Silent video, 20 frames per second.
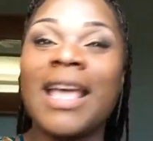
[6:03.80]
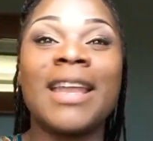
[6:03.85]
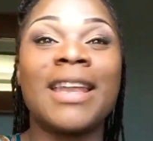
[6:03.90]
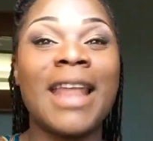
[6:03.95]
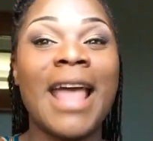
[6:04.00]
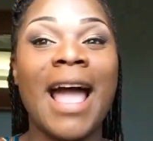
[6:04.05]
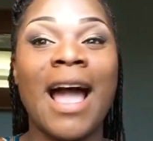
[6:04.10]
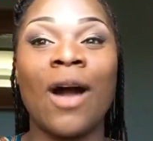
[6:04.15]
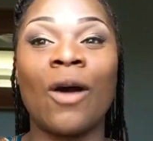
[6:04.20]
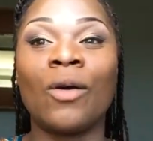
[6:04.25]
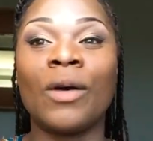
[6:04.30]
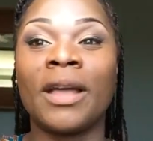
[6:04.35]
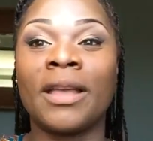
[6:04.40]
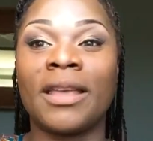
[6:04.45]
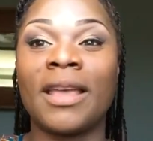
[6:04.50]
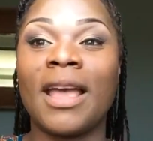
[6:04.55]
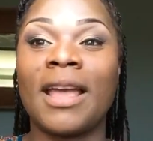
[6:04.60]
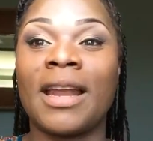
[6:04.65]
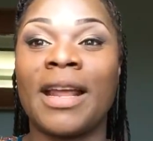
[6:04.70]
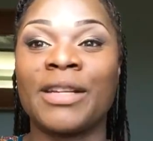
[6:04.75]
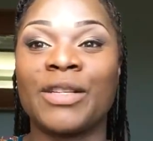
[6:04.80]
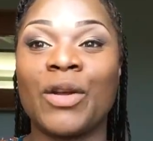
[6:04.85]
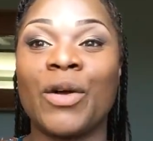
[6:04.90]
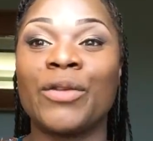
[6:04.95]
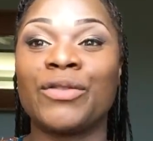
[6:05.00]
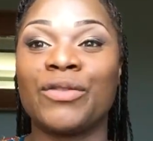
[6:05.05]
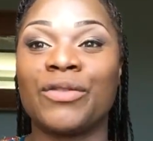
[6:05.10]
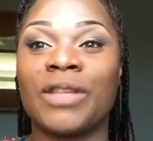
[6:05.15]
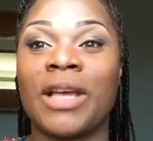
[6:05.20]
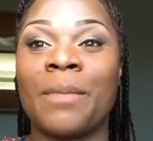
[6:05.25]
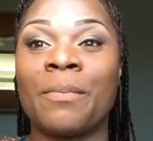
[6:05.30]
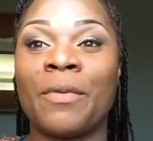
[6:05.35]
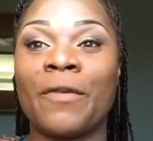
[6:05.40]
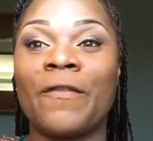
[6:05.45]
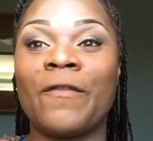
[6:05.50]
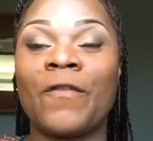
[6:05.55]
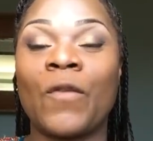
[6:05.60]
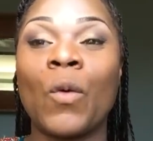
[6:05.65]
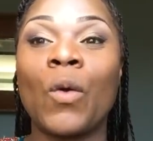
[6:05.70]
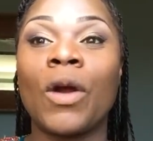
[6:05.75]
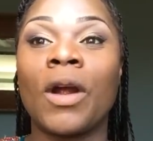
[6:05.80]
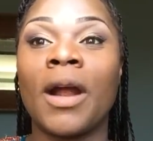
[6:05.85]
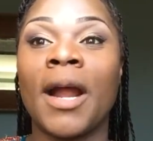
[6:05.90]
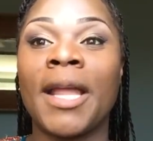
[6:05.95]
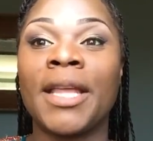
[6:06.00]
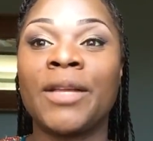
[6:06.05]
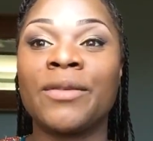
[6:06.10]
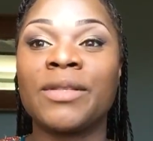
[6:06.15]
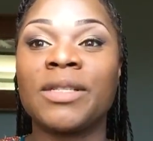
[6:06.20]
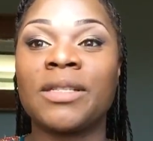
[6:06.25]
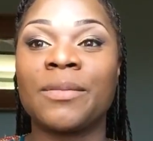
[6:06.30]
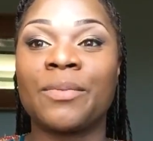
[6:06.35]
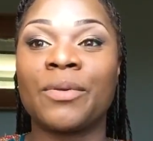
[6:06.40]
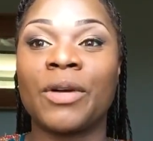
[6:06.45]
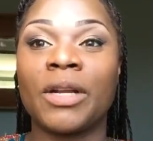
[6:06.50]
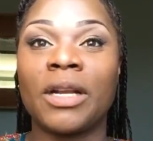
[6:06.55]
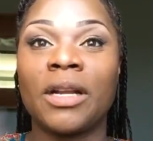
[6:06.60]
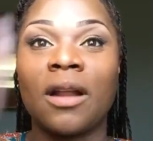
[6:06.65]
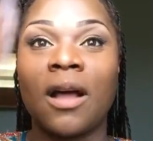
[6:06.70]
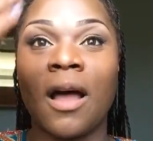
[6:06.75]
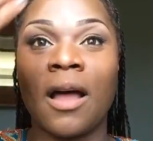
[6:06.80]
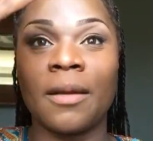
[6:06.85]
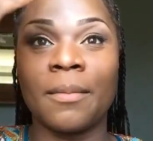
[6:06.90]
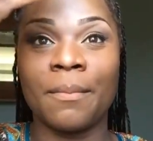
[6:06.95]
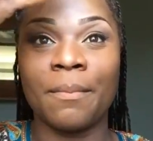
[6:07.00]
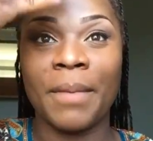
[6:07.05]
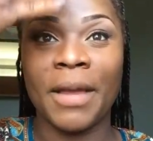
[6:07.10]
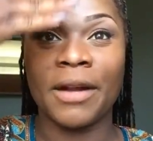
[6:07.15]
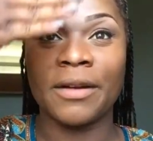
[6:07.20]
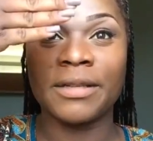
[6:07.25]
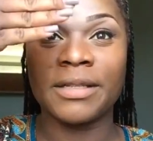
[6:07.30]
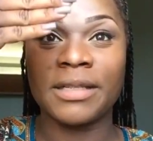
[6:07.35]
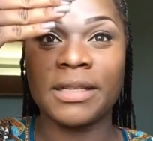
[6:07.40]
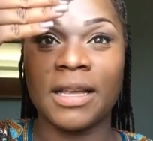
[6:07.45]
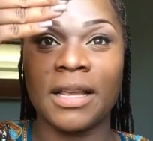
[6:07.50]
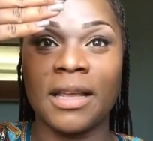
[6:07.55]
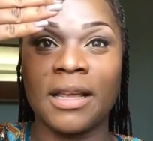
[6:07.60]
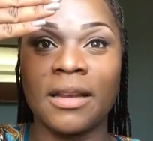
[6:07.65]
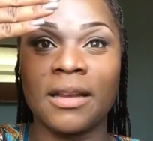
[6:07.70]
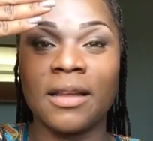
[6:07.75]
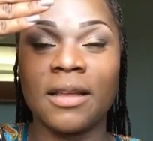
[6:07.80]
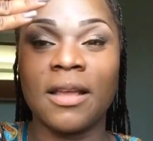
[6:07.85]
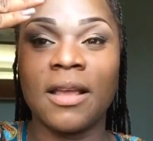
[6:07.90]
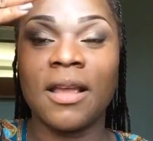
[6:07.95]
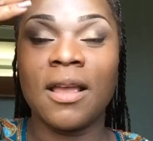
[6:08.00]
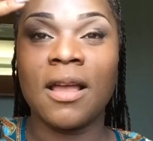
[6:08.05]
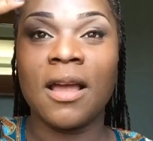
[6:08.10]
Now, again, I told you that before I used to put it on bare skin.